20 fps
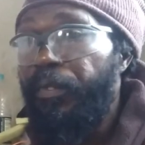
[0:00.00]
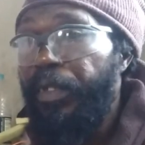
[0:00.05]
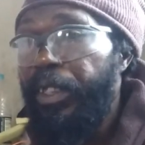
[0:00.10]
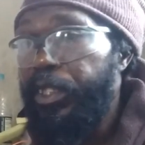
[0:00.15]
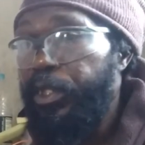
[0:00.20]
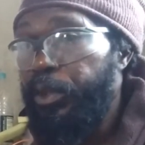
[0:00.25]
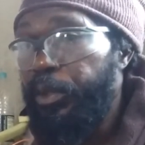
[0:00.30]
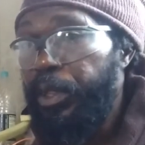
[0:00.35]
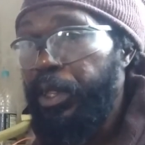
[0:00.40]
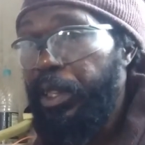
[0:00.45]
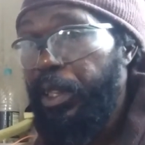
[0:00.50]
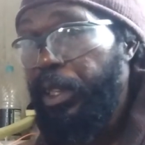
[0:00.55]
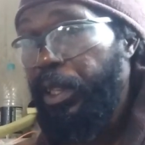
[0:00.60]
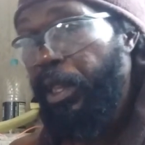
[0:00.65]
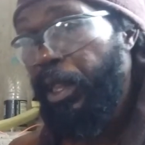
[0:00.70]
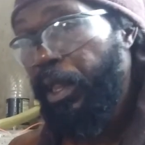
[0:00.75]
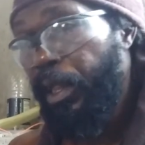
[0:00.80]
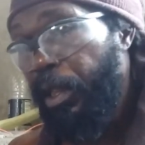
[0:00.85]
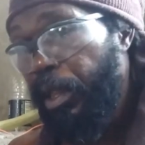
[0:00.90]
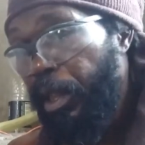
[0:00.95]
a tree
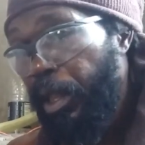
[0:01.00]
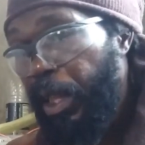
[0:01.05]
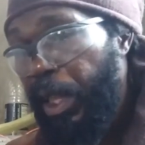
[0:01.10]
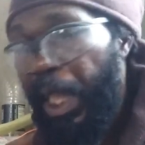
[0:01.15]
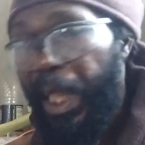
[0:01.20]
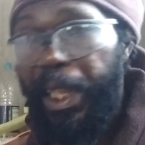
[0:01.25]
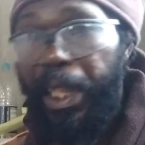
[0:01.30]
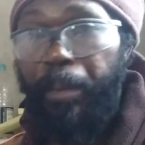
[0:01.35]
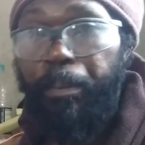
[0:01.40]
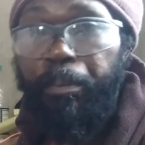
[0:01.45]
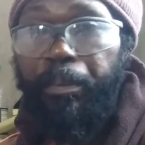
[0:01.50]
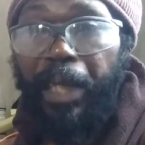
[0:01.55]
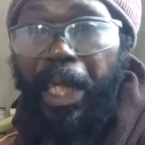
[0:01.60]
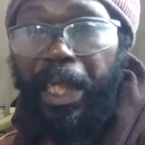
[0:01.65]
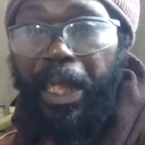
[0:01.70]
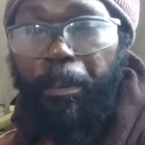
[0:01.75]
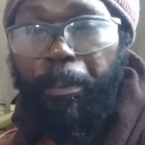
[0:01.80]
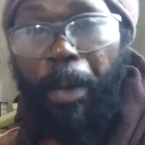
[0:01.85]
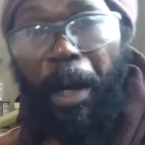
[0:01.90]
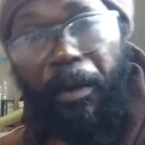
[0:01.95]
like
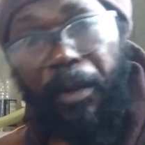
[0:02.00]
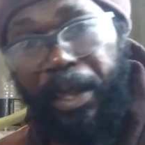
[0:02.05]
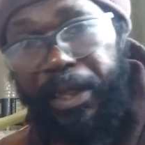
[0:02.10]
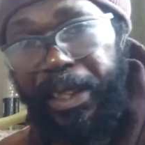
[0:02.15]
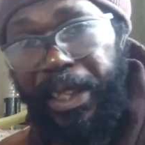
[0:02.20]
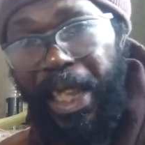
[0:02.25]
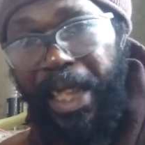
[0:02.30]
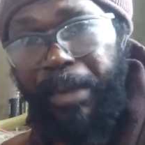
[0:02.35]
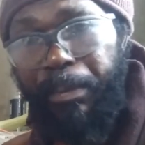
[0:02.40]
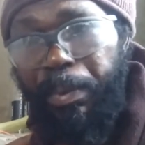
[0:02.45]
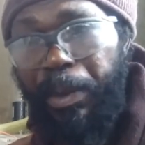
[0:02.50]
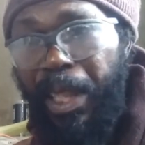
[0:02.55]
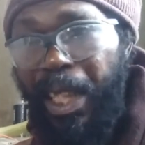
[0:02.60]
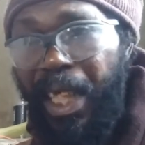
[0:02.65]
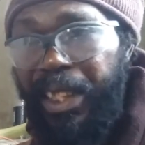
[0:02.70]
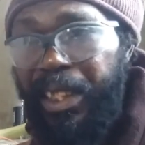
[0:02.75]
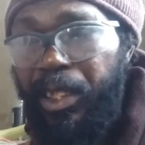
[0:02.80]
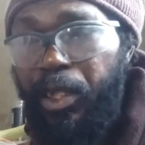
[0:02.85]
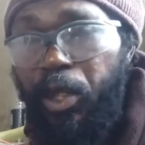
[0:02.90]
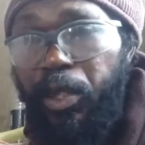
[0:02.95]
a parasite
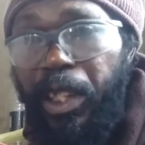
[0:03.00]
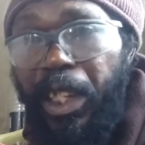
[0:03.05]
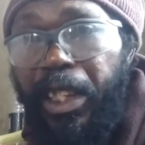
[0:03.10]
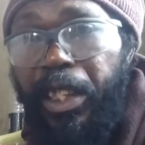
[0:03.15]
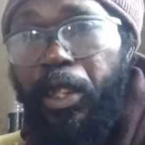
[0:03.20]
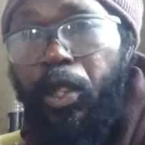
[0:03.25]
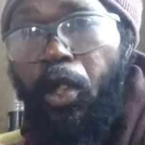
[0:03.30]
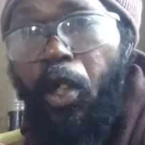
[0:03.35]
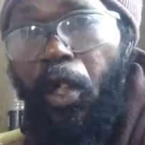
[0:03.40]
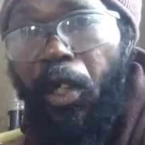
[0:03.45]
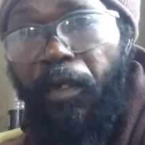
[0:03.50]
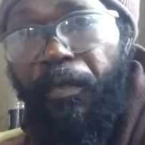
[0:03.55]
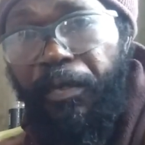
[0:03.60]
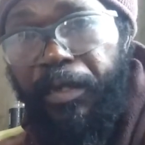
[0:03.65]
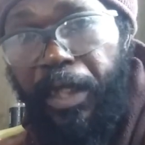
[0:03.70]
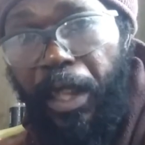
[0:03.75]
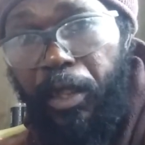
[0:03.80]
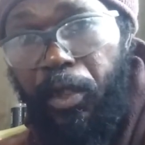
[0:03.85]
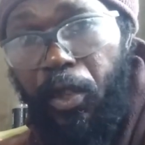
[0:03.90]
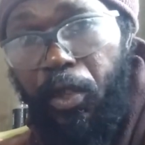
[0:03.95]
plant. It just engulf it
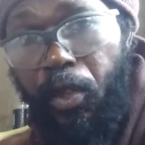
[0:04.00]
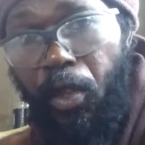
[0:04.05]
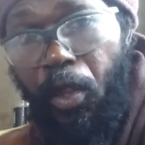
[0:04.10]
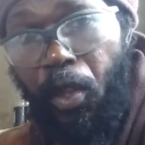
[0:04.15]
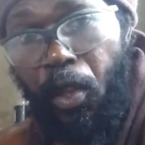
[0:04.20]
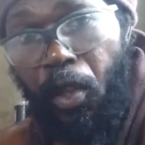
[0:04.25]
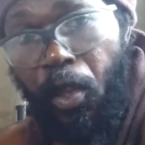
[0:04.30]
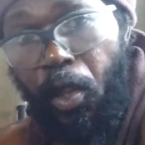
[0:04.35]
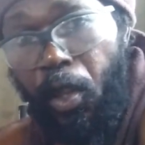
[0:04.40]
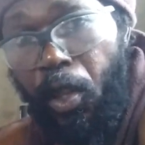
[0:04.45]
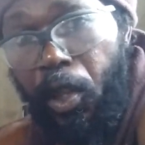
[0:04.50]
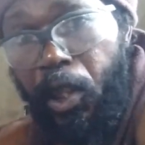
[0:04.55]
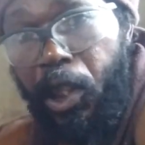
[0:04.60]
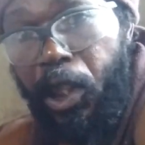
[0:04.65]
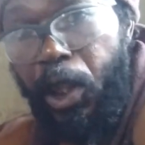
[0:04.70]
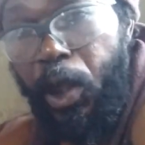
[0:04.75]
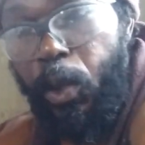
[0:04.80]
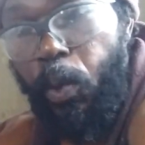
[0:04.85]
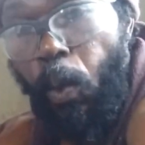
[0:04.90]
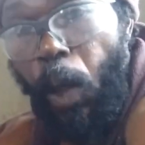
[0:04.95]
and just
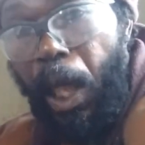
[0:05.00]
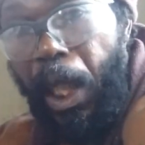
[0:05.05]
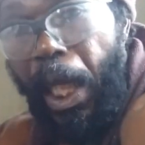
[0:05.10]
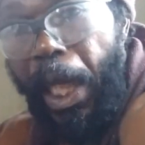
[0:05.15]
swallow